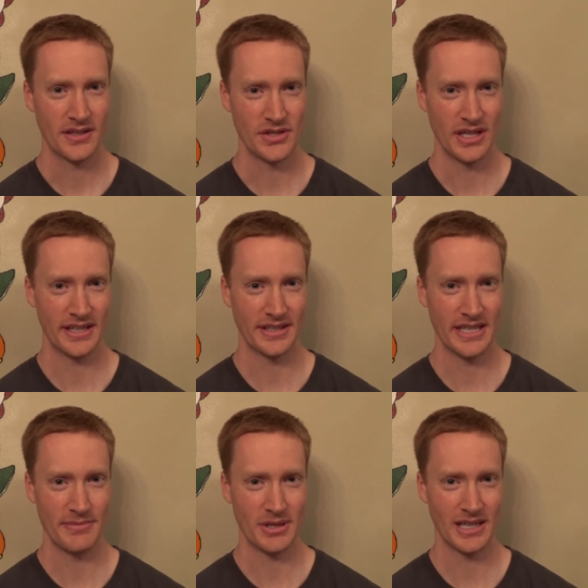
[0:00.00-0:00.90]
because you got to
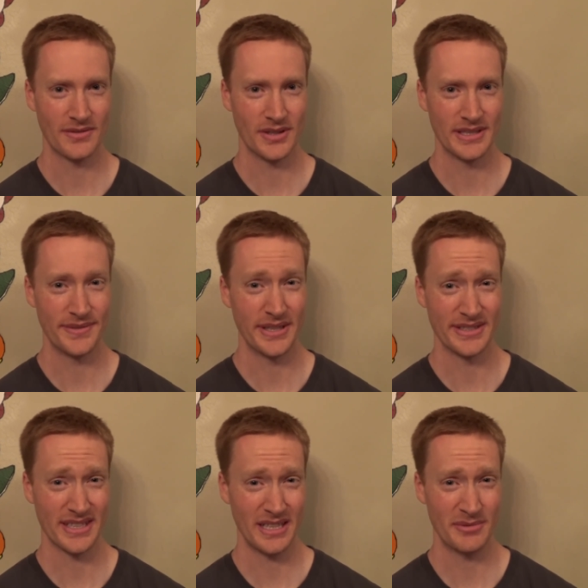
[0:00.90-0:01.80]
keep track of all these
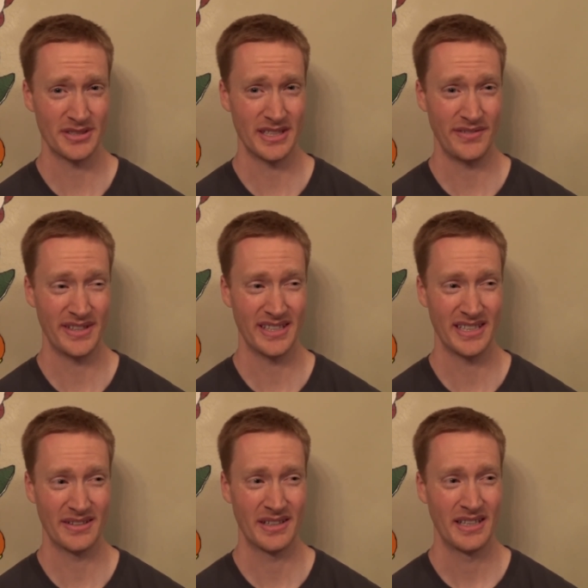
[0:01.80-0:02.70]
various timers and
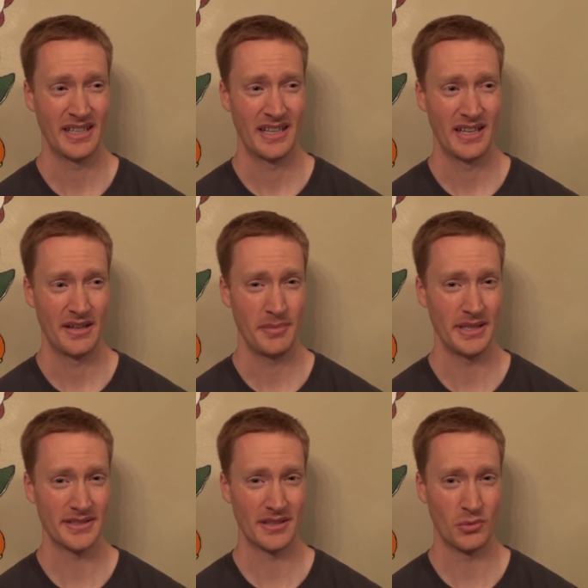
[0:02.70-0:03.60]
everything
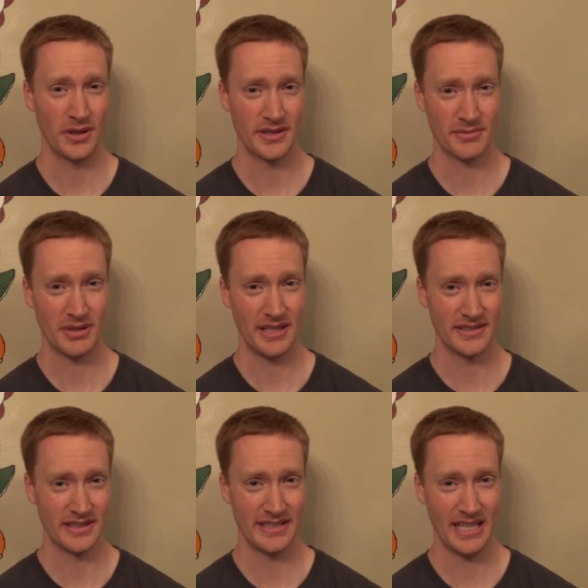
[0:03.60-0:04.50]
based on where the sprite
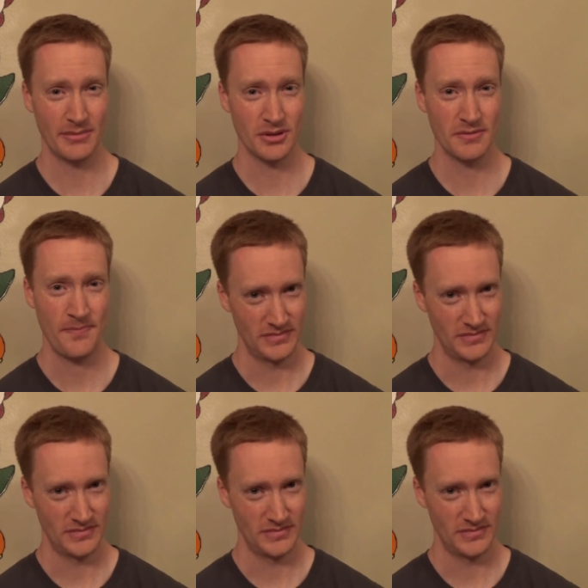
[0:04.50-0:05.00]
is in the table.